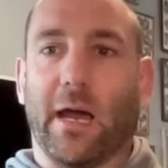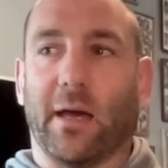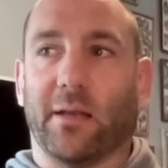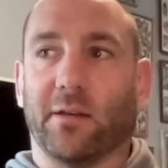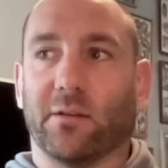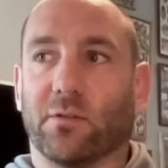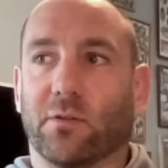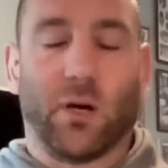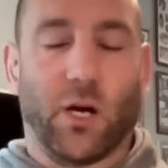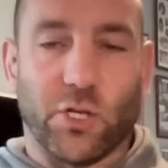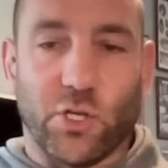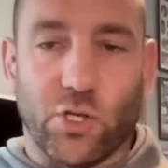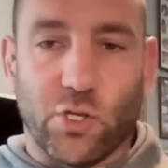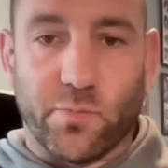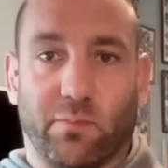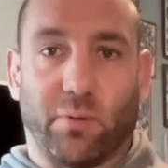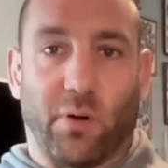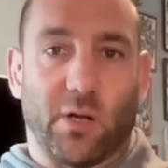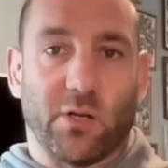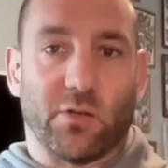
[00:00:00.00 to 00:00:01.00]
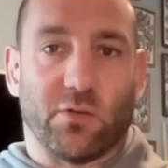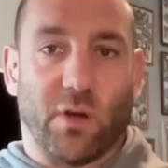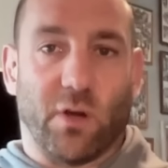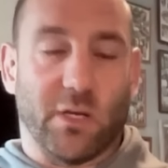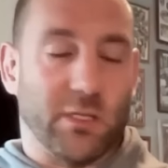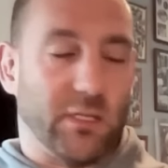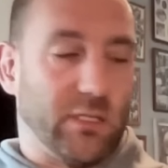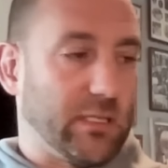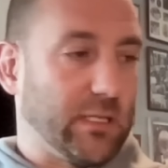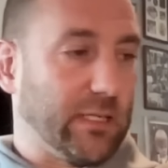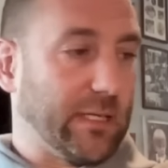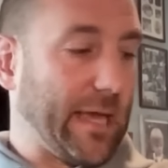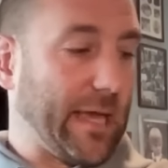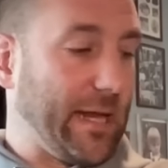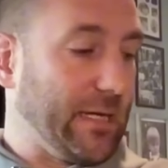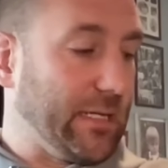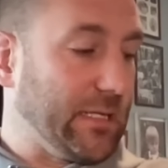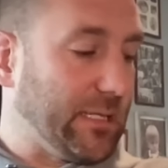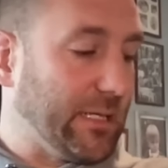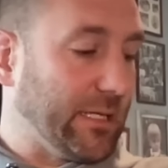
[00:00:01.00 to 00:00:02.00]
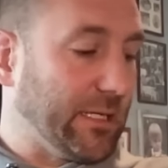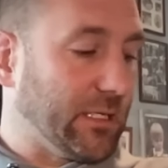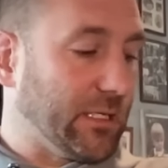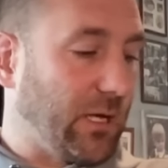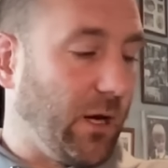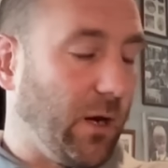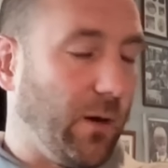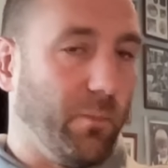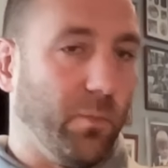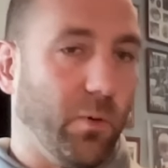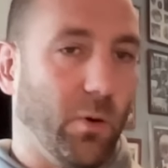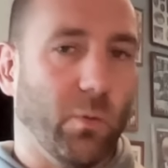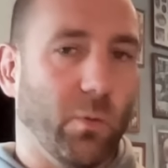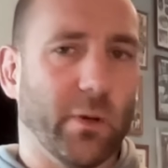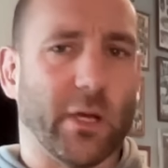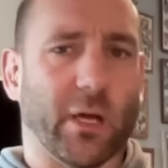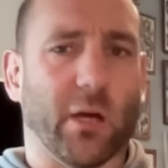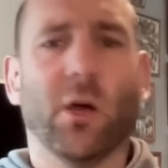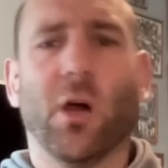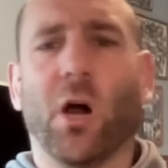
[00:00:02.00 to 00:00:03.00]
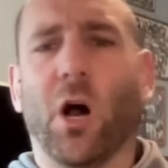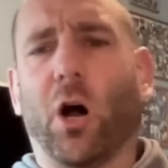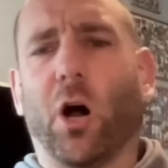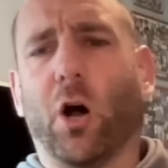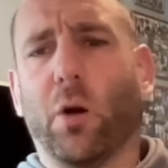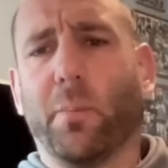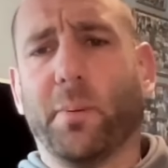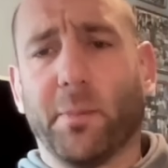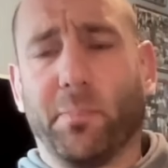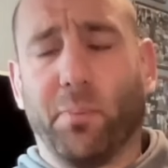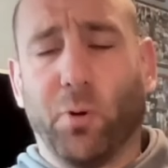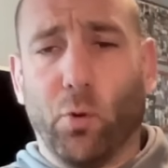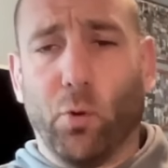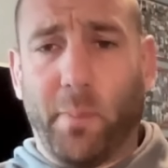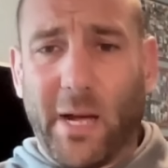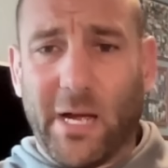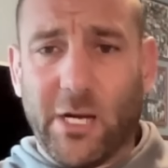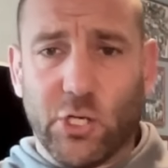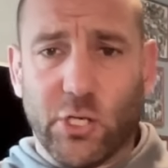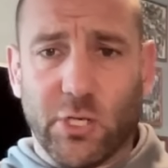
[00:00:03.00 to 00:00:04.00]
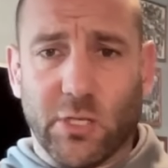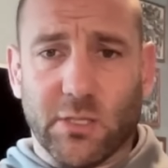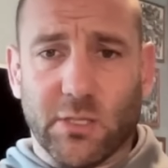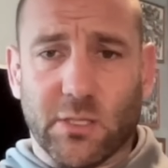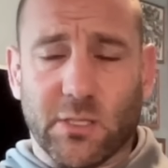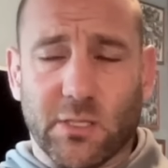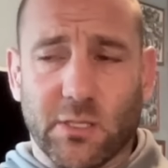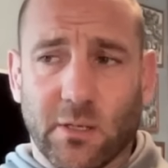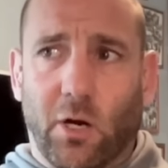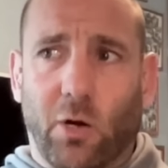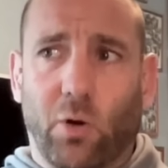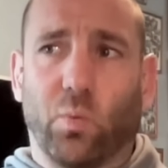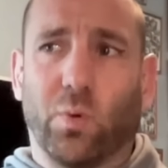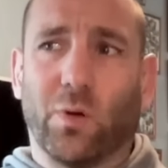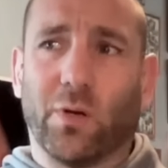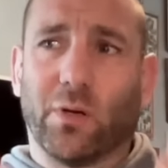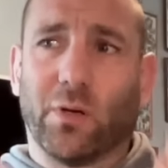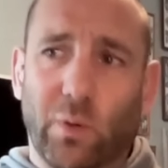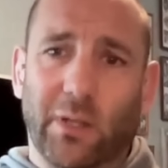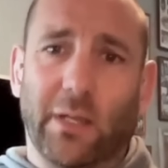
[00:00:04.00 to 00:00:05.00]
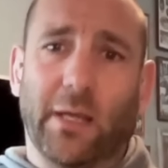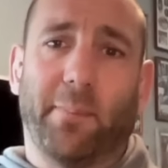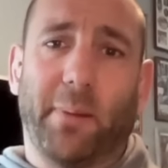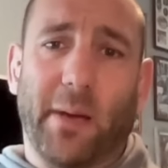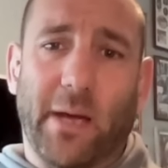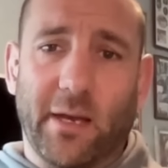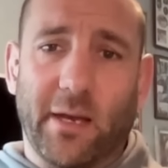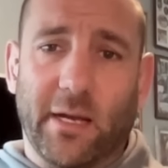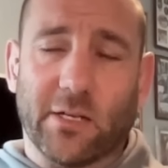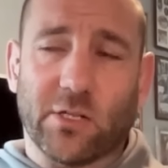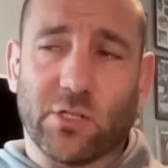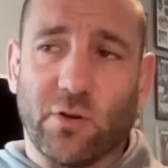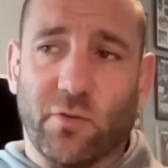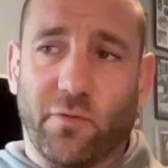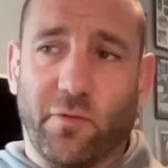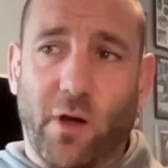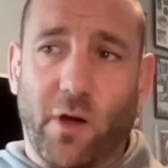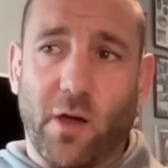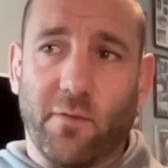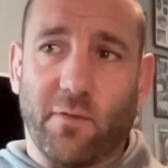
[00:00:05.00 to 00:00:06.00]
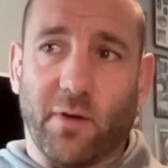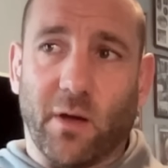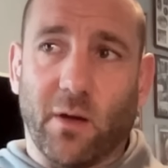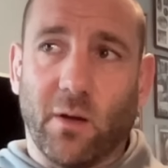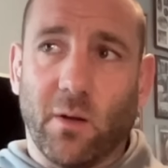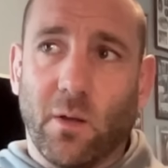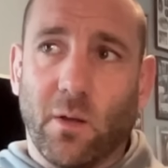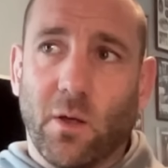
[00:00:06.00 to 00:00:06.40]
And I'll use price rises again as an example. We go, oh, but the poor patients, oh, will they pay an extra $5?